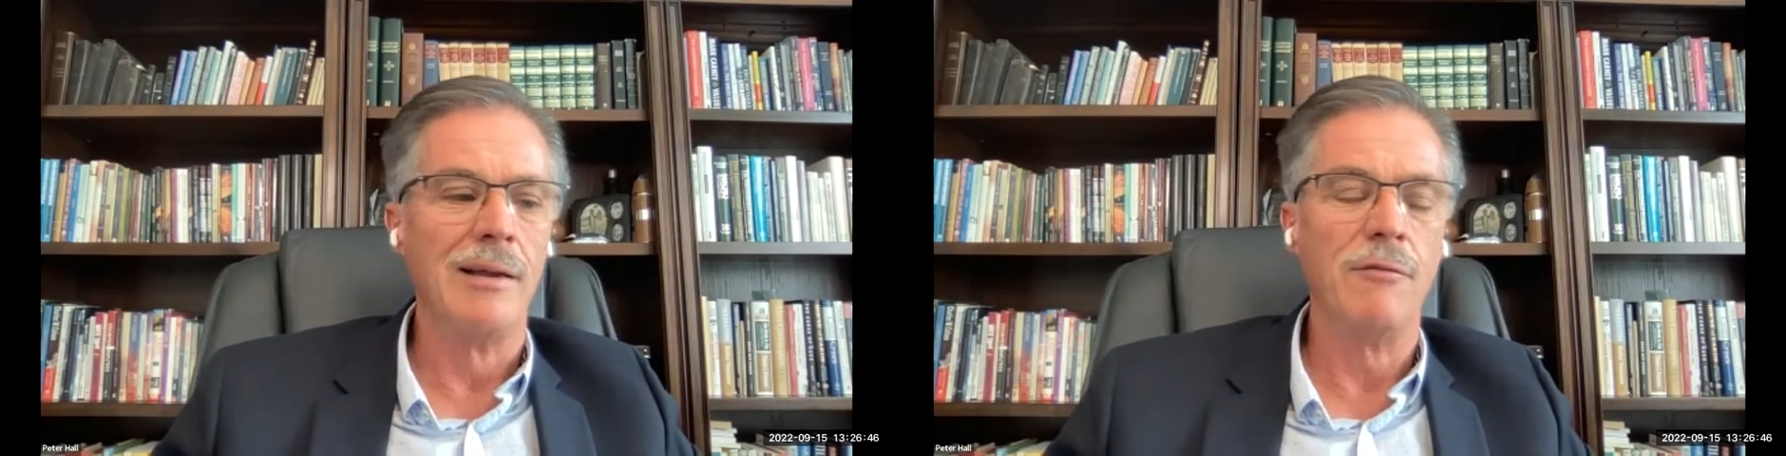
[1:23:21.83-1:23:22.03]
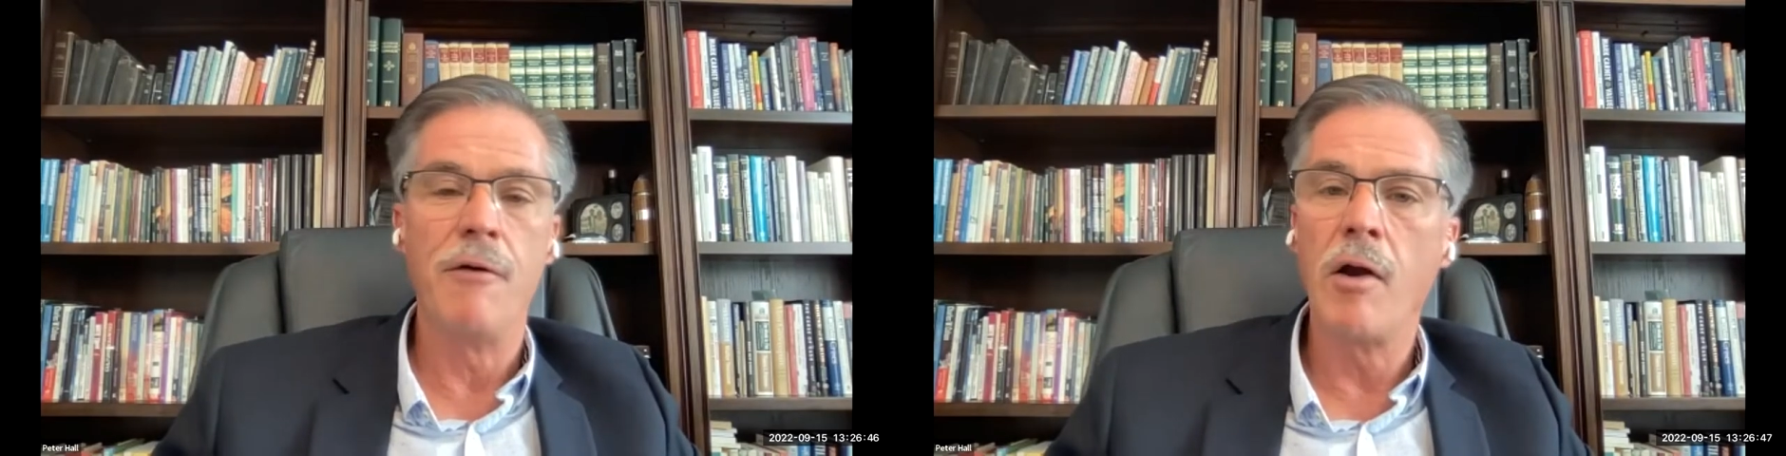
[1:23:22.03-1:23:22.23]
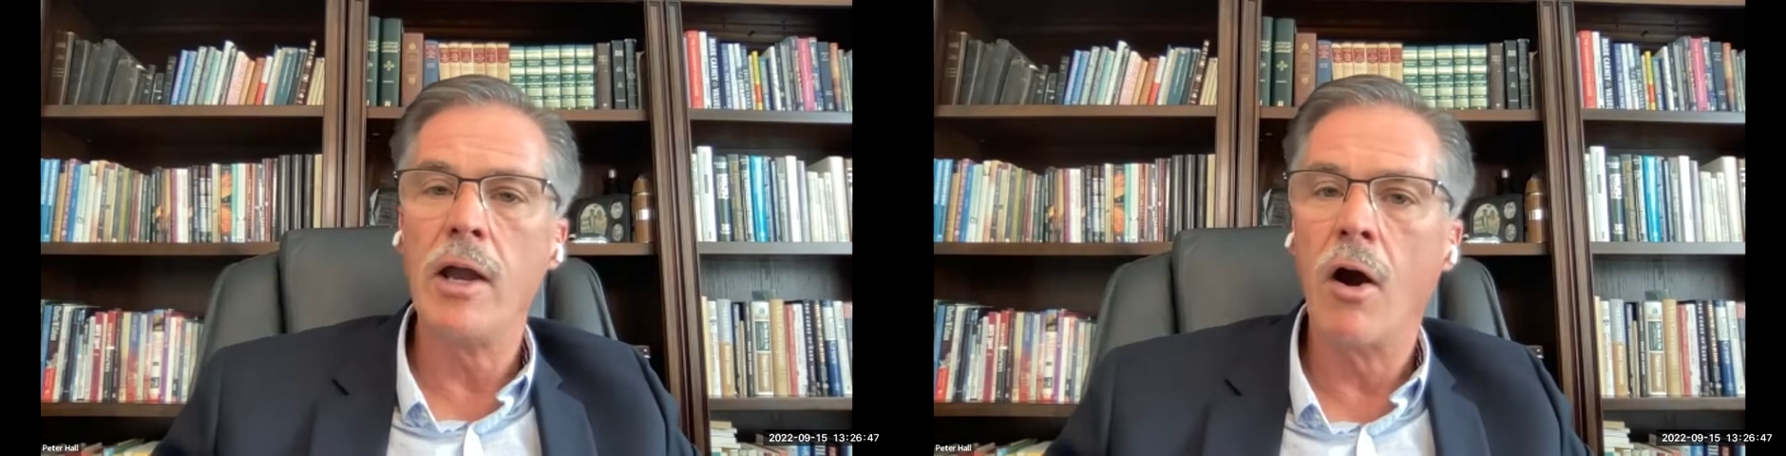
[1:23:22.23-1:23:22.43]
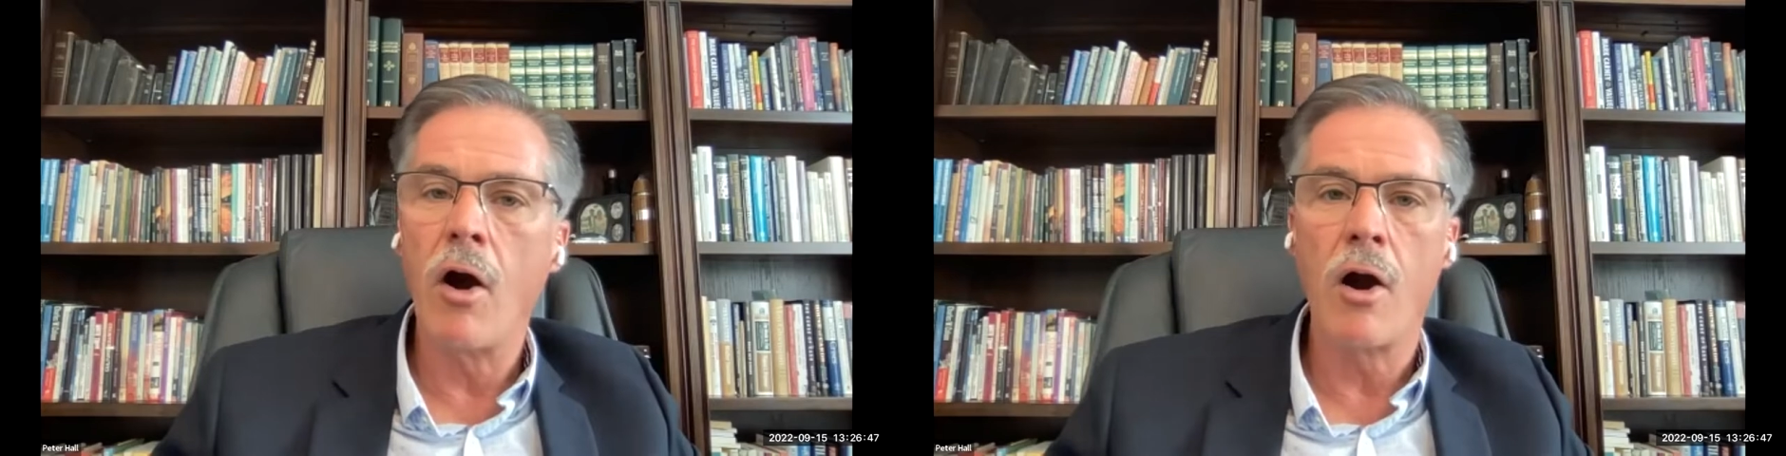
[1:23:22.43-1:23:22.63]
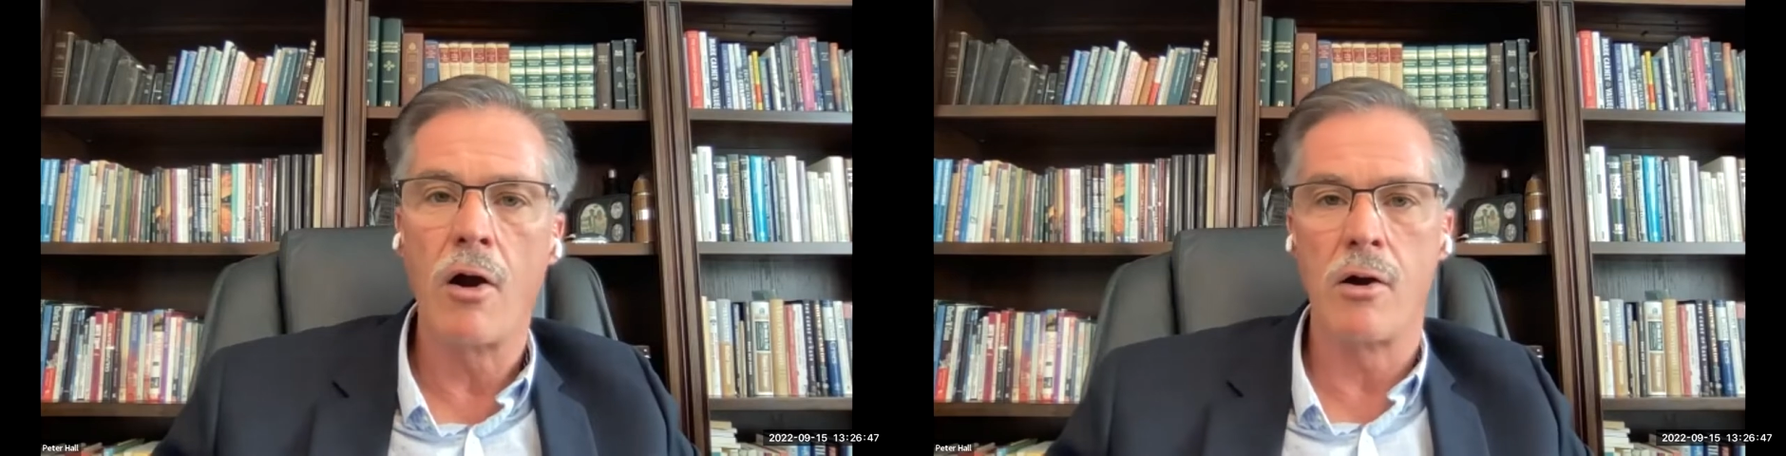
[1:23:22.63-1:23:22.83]
Very
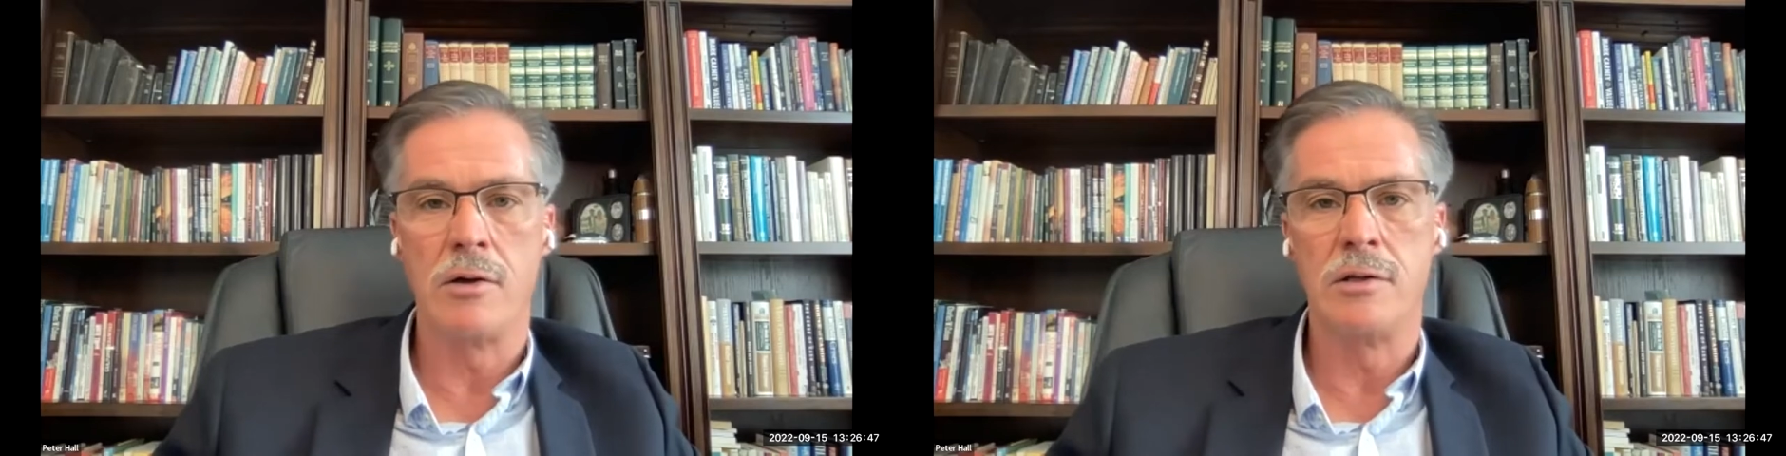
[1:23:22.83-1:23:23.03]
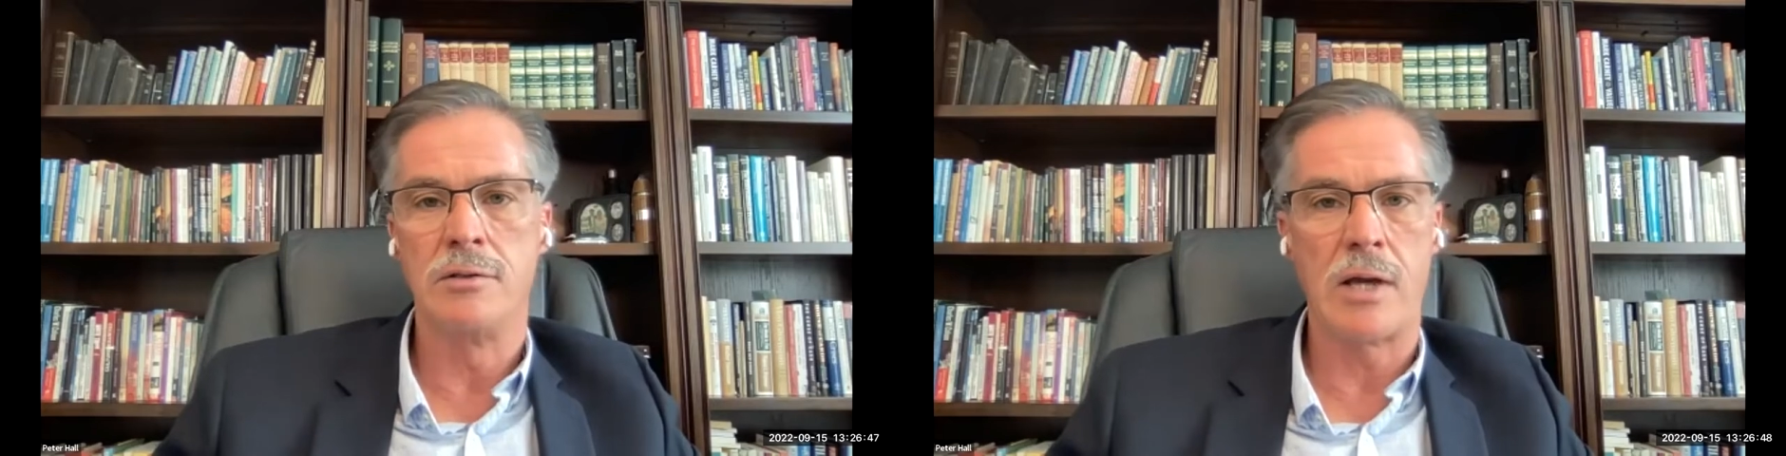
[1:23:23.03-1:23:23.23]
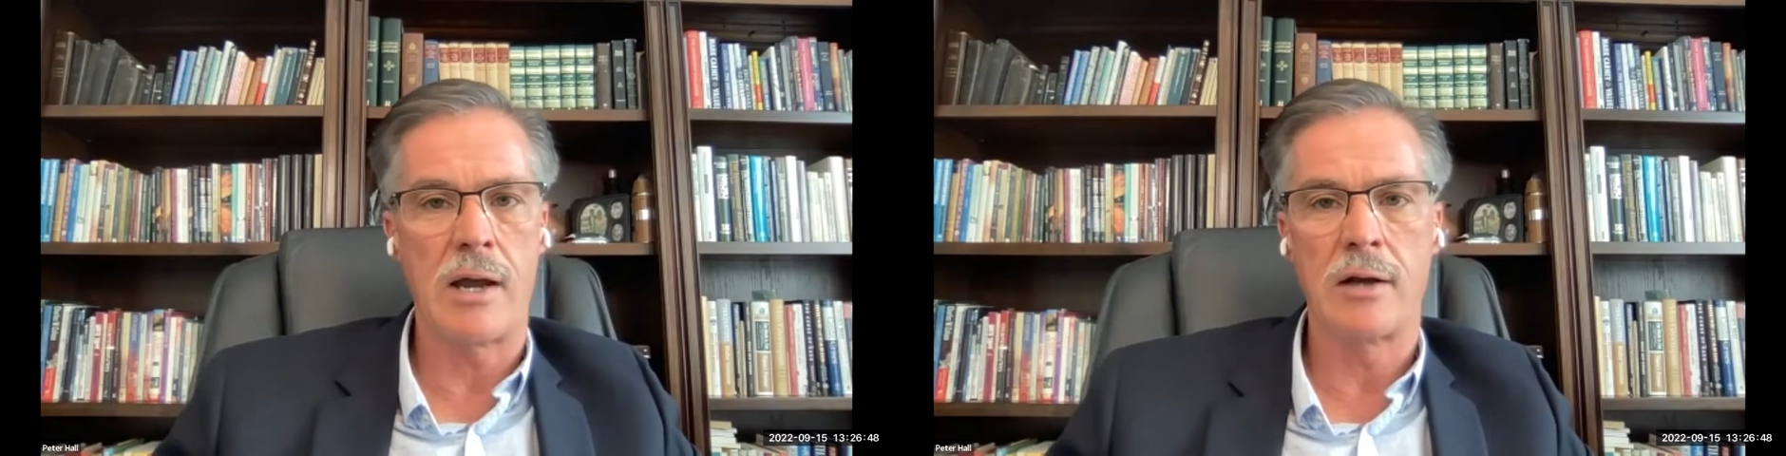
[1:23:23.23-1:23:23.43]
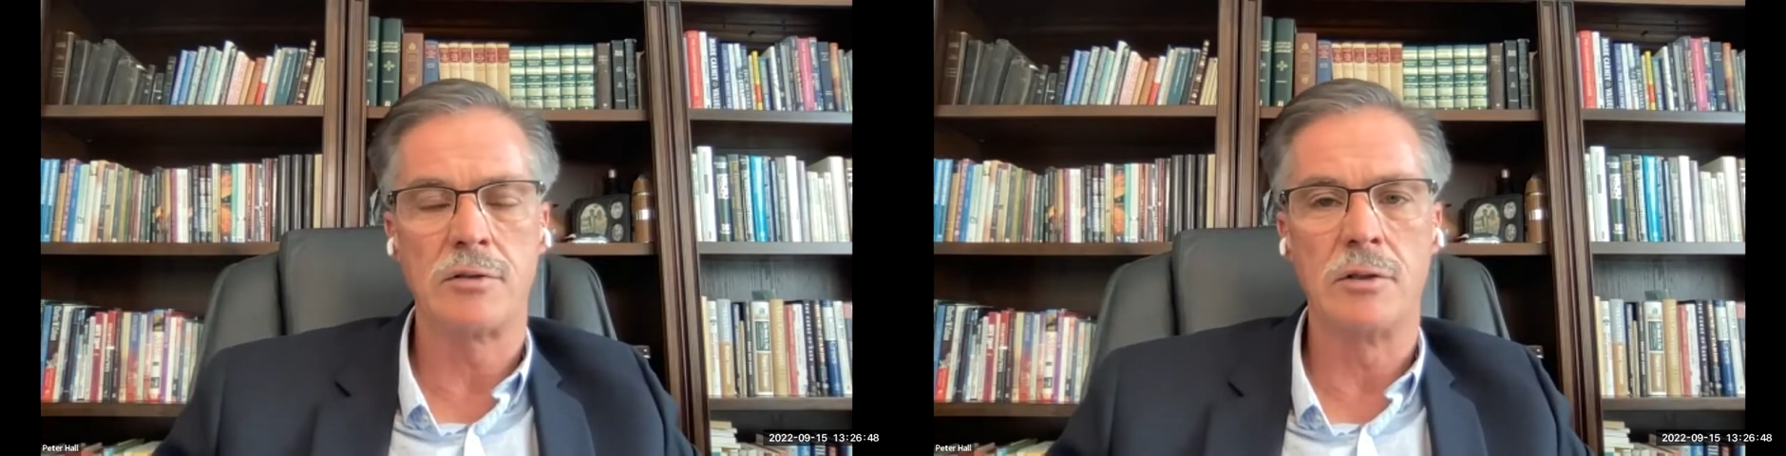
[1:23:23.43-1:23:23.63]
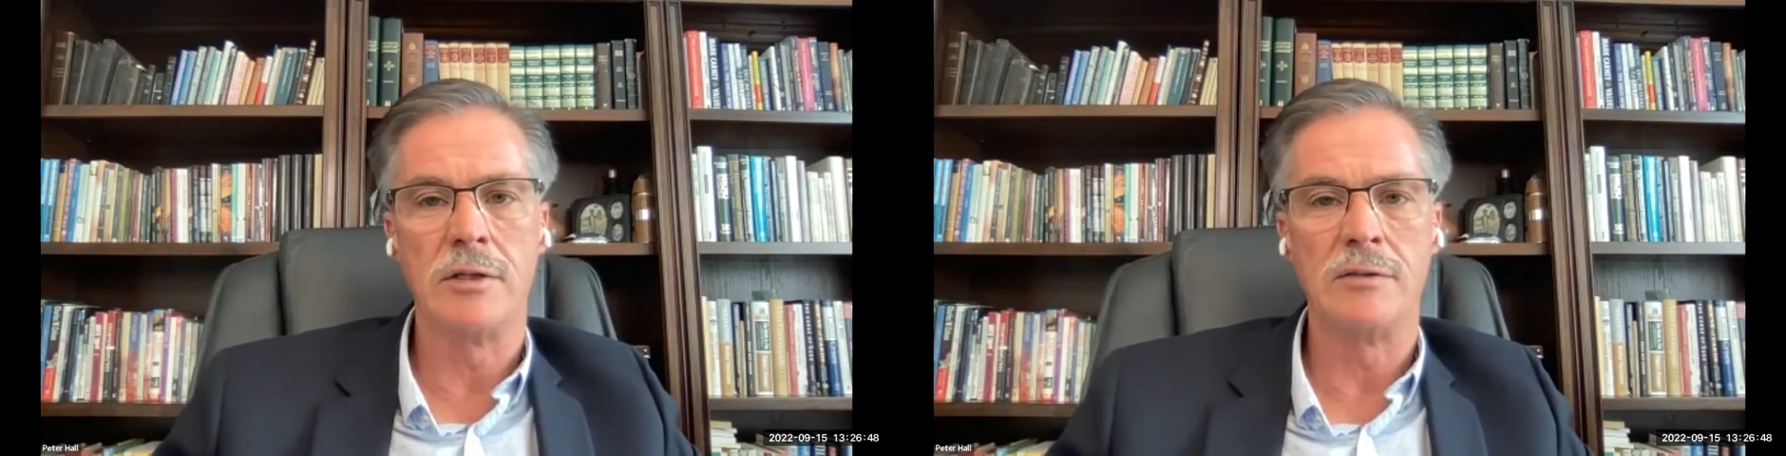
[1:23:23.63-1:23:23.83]
hard to
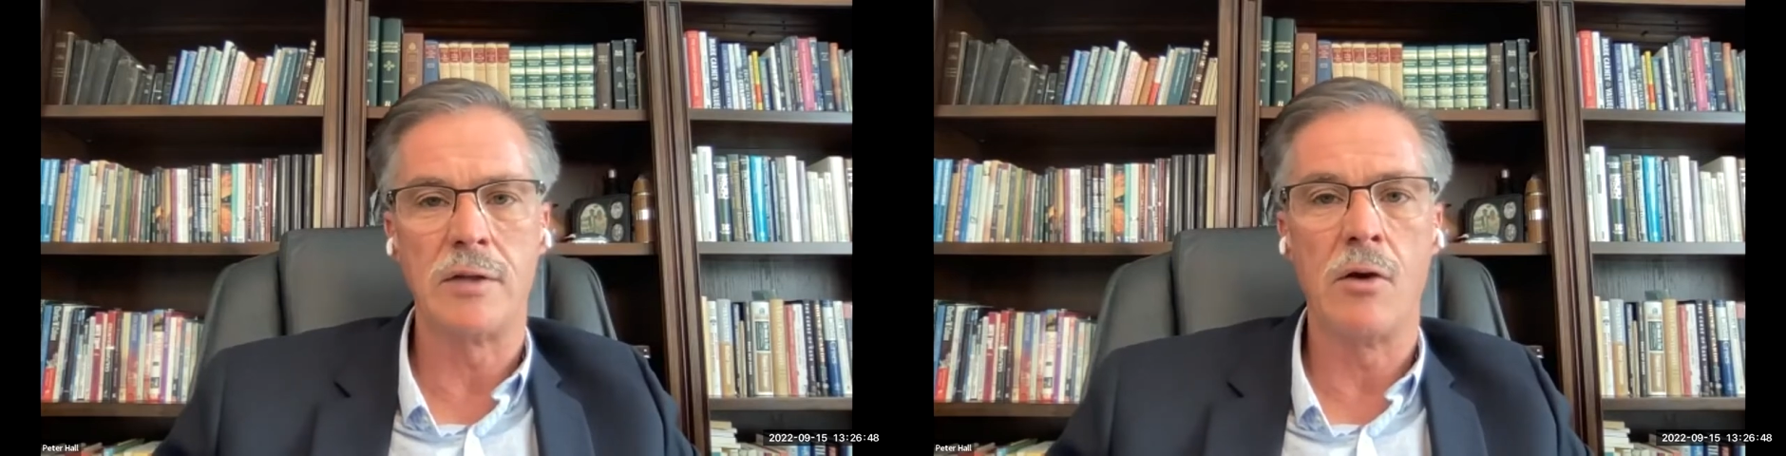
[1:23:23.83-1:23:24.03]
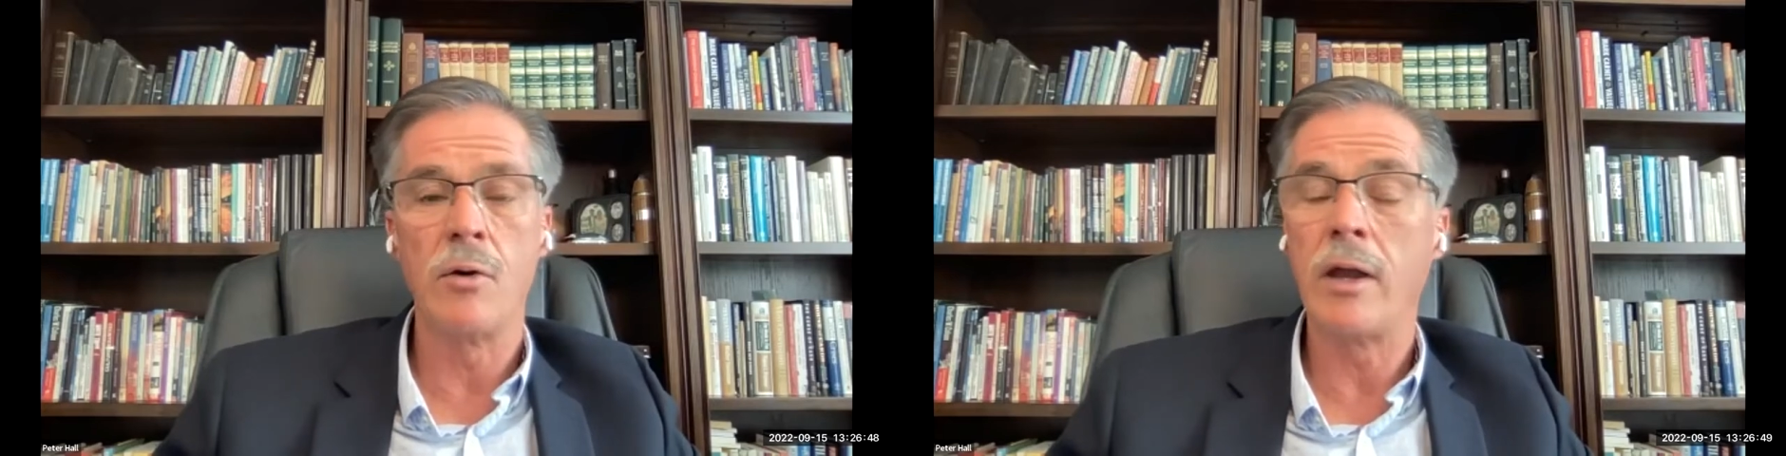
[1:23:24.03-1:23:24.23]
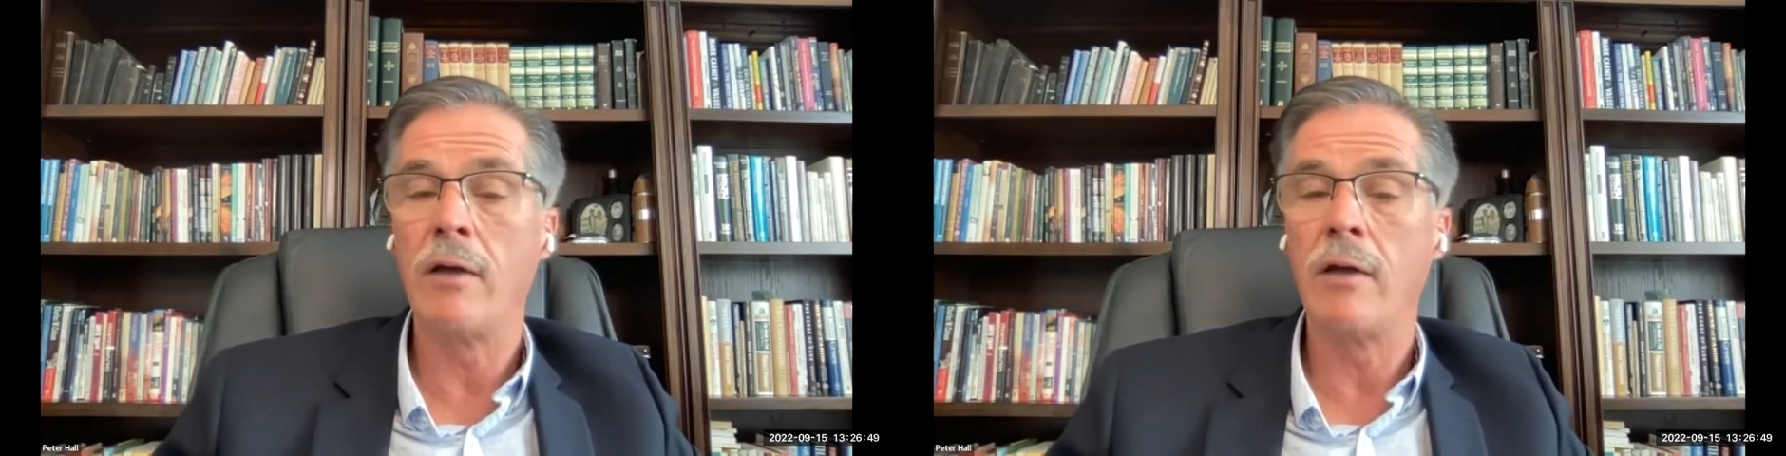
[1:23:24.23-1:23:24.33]
actually say, okay,